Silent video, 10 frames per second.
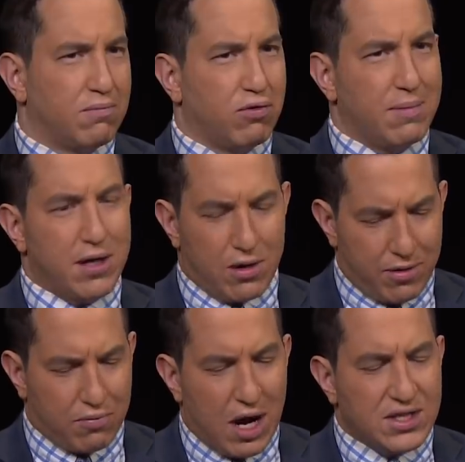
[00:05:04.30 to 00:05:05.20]
premier,
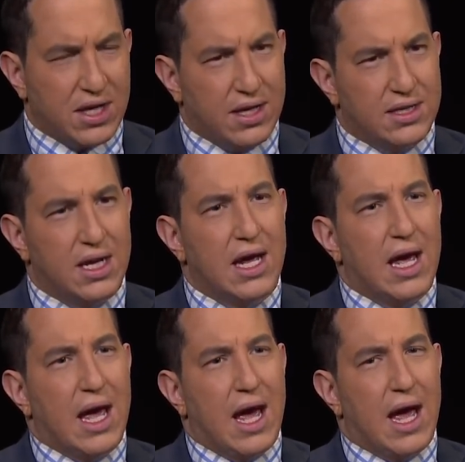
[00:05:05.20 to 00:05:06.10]
the president,
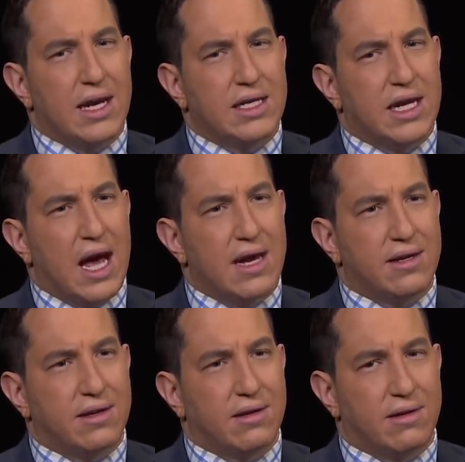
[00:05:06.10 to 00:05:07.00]
and yet
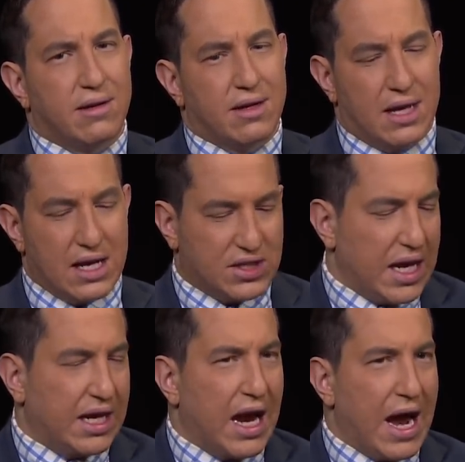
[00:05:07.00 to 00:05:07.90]
has
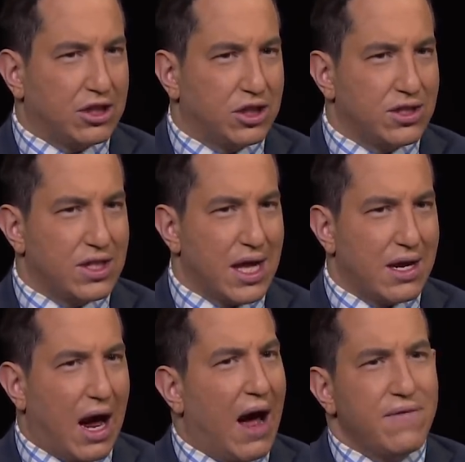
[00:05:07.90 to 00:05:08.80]
taken actions that
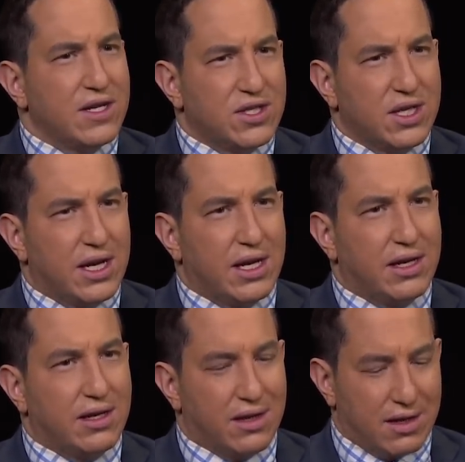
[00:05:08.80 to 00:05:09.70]

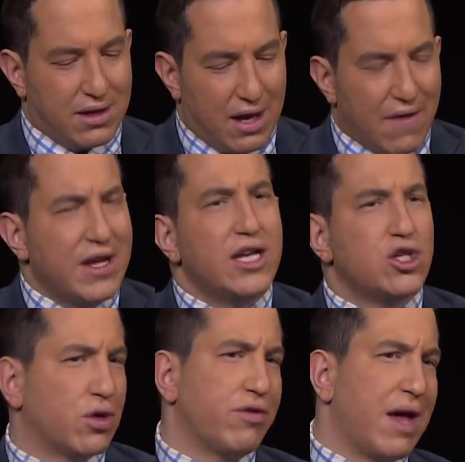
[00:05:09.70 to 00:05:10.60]
obviously have
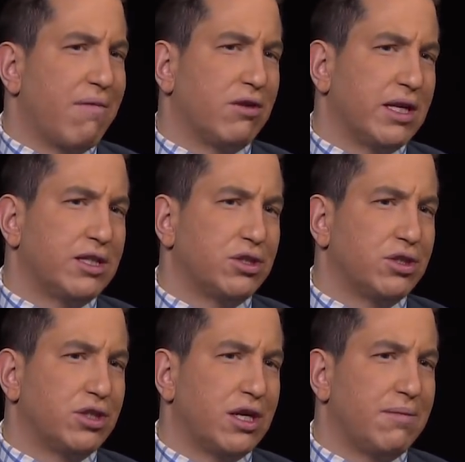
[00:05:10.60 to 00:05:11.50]
injured that
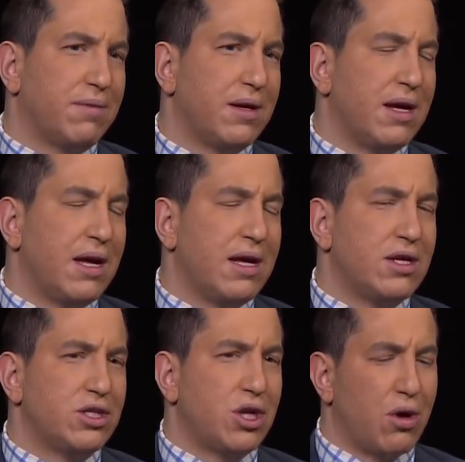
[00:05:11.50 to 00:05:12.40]
relationship.
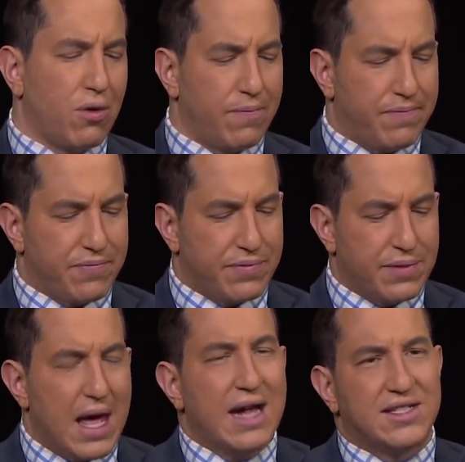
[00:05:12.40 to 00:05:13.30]
So
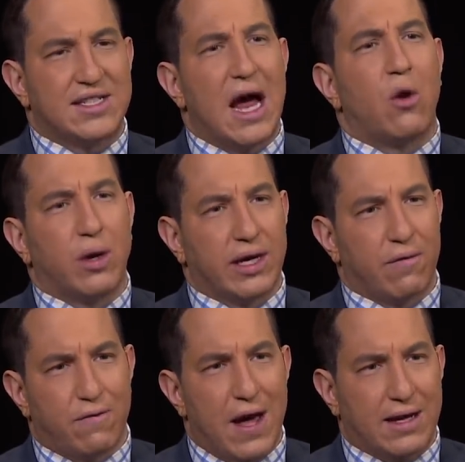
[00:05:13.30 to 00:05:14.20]
that souring
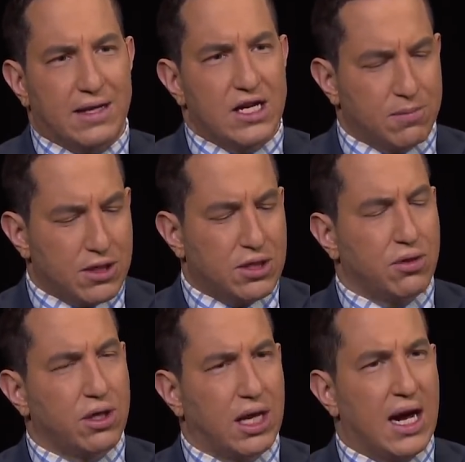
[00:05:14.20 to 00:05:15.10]
effect has
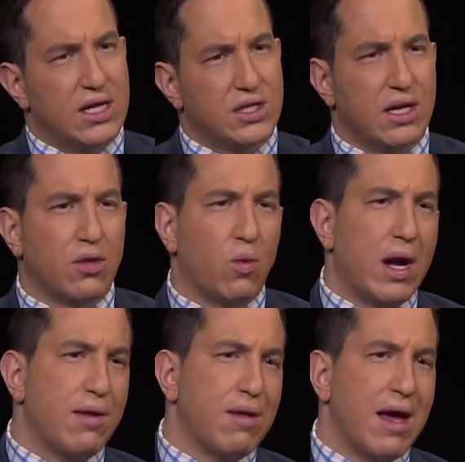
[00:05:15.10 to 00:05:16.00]
materialized in the
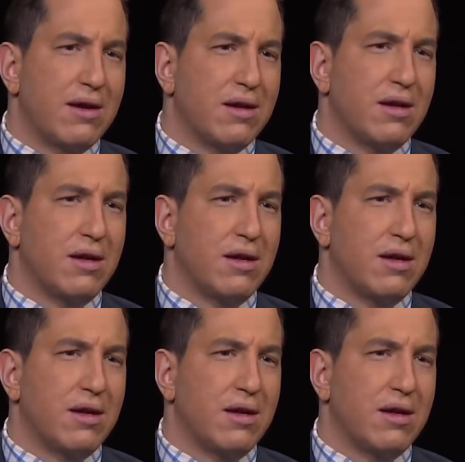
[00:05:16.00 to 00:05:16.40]
way that